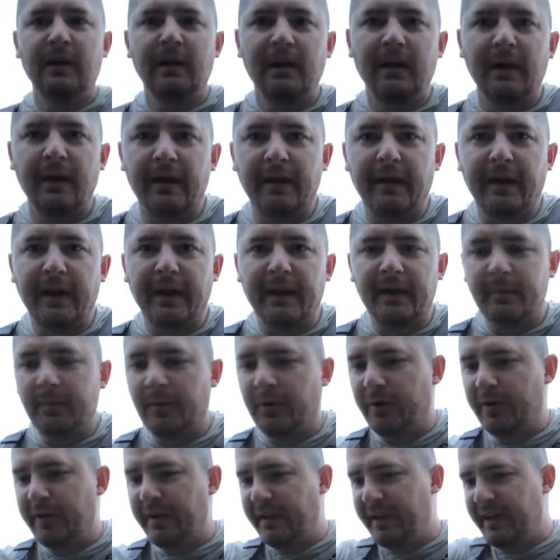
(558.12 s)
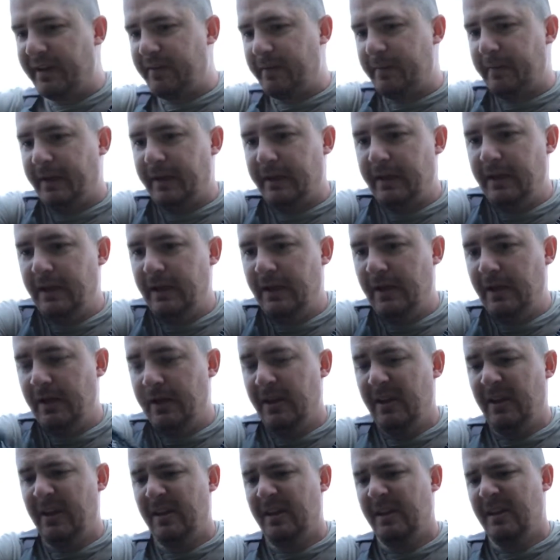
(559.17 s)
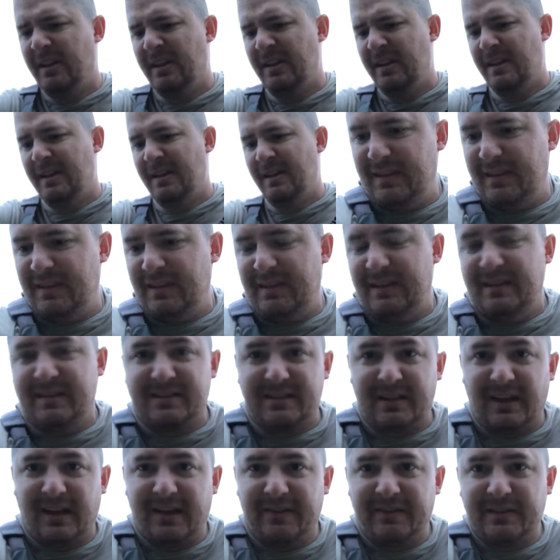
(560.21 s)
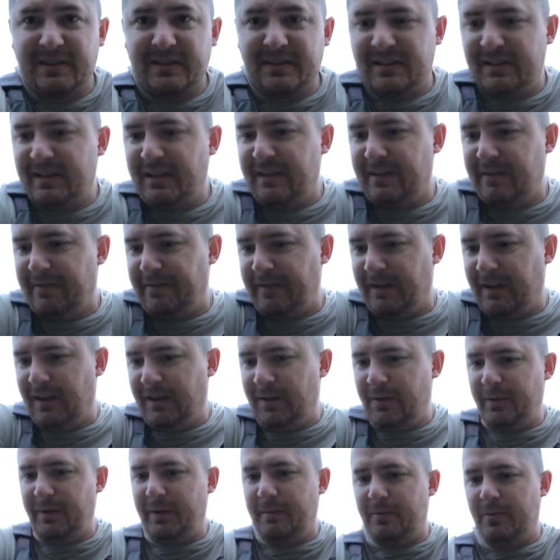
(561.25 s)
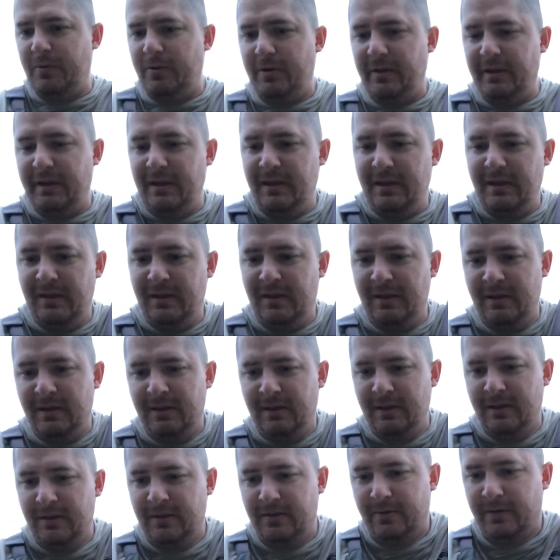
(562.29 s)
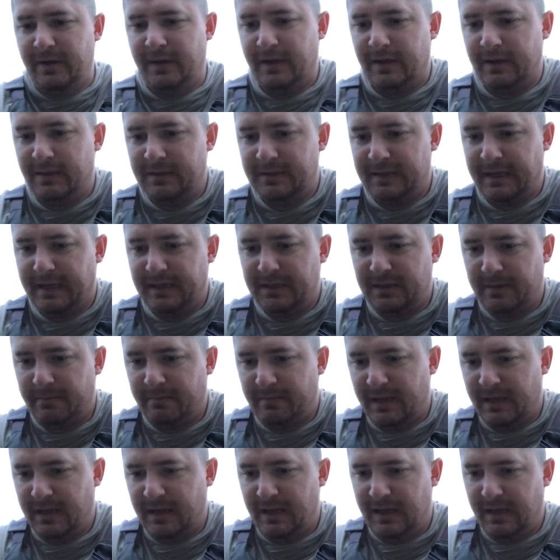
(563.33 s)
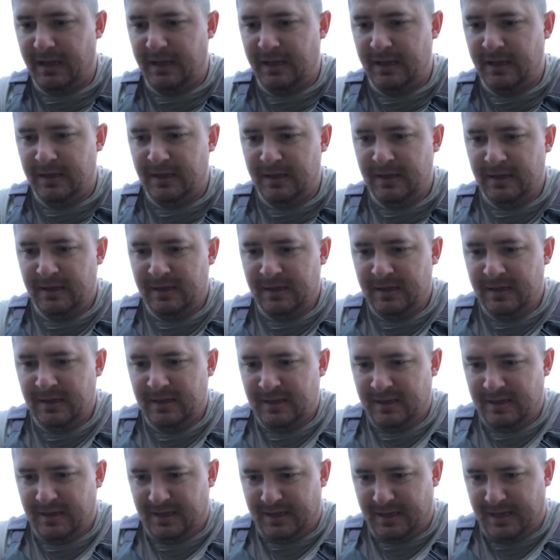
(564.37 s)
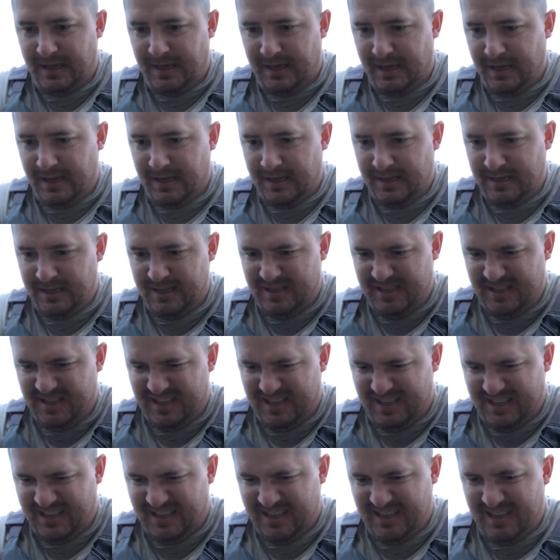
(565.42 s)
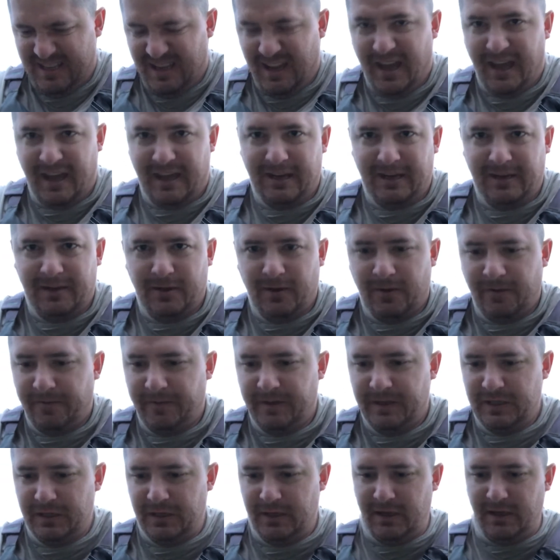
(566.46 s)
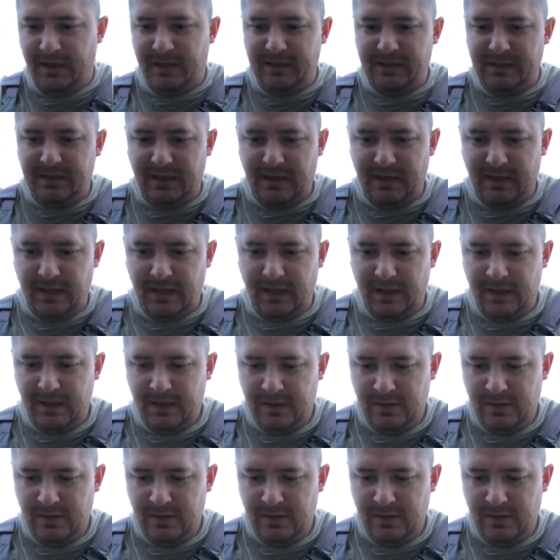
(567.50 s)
All right, good morning, everybody. It's obviously the following morning. Well, it's actually Monday. I didn't go fishing on Sunday.